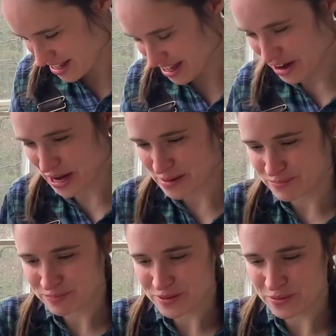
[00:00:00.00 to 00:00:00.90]
All right,
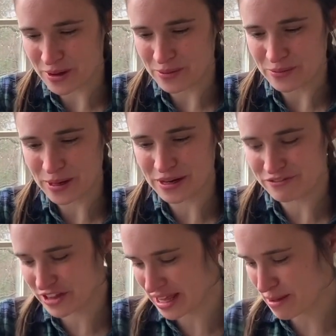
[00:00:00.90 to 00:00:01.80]
well, we're gonna
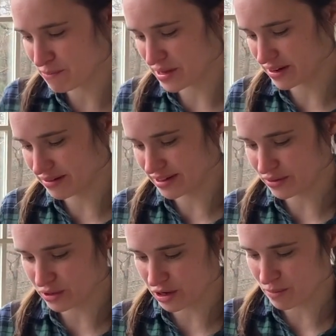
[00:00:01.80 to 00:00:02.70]
fill up and then
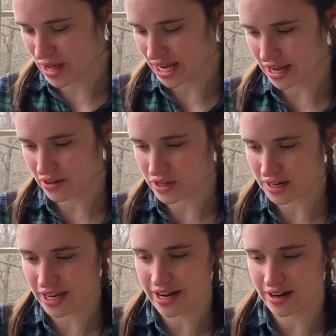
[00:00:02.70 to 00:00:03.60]
we'll go back out there
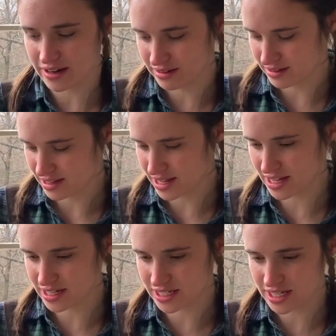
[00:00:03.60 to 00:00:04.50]
later.
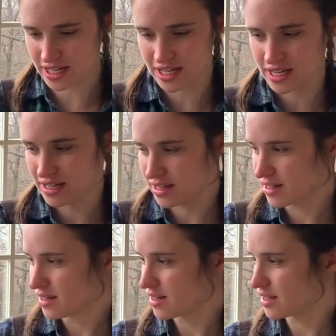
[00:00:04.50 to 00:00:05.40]
And
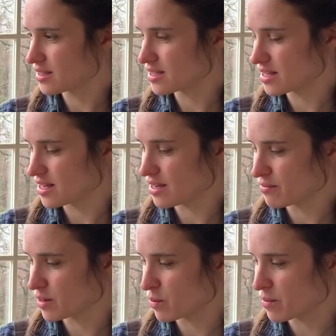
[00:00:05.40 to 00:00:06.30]
let's see, I'm
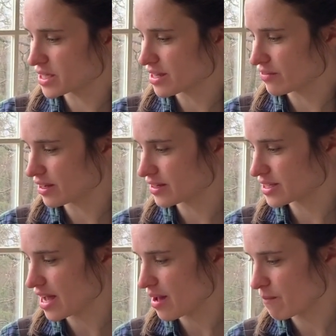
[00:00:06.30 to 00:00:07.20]
gonna pour myself a little
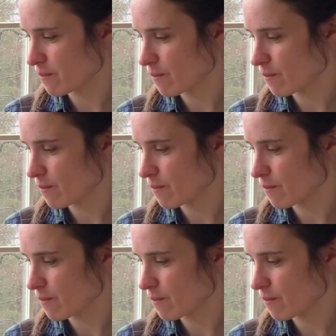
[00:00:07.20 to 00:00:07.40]
sop.